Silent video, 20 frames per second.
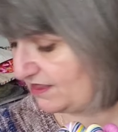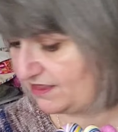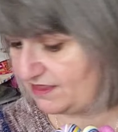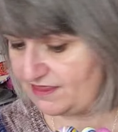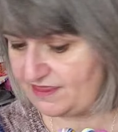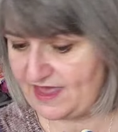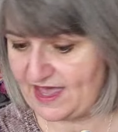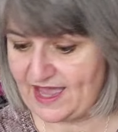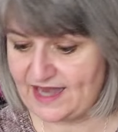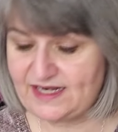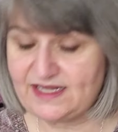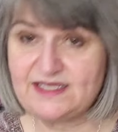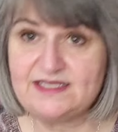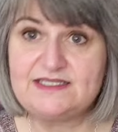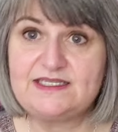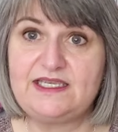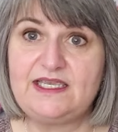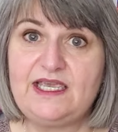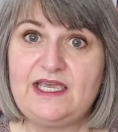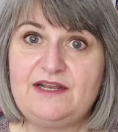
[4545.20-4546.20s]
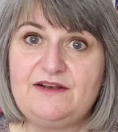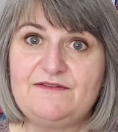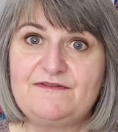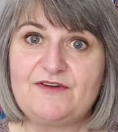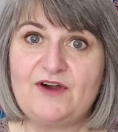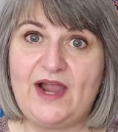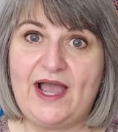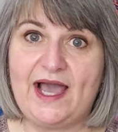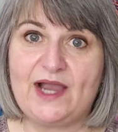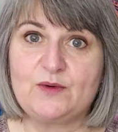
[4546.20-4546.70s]
that is it
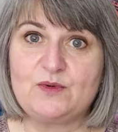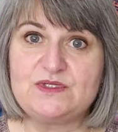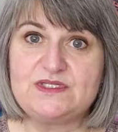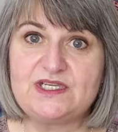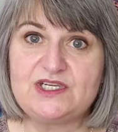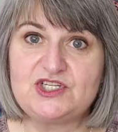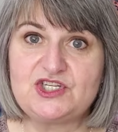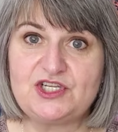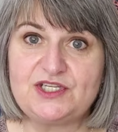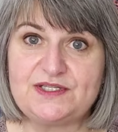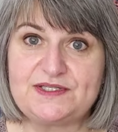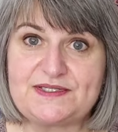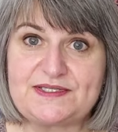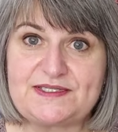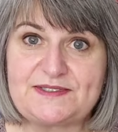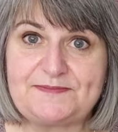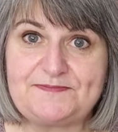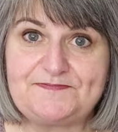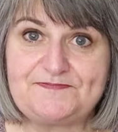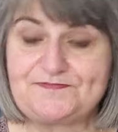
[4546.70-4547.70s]
for acquisitions.